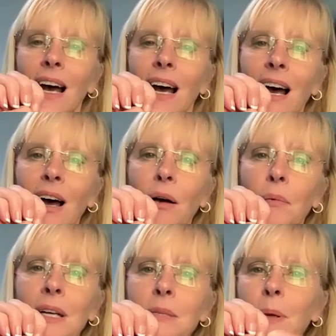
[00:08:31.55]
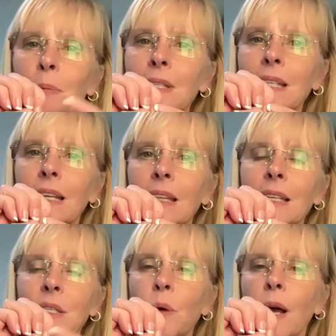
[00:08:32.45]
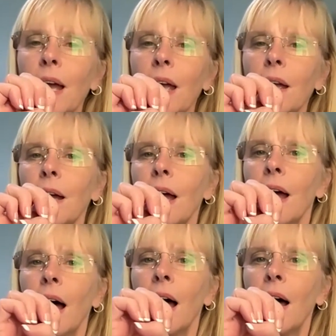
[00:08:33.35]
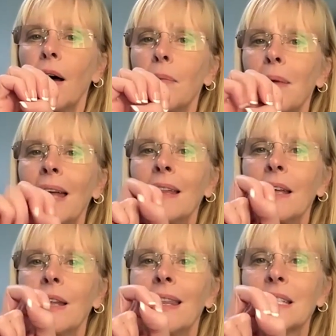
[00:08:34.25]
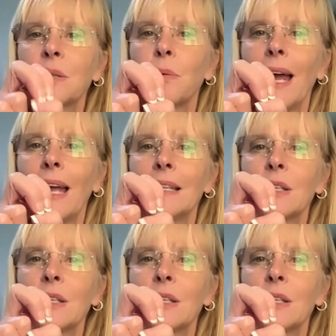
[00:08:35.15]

because people see it this way and then this way.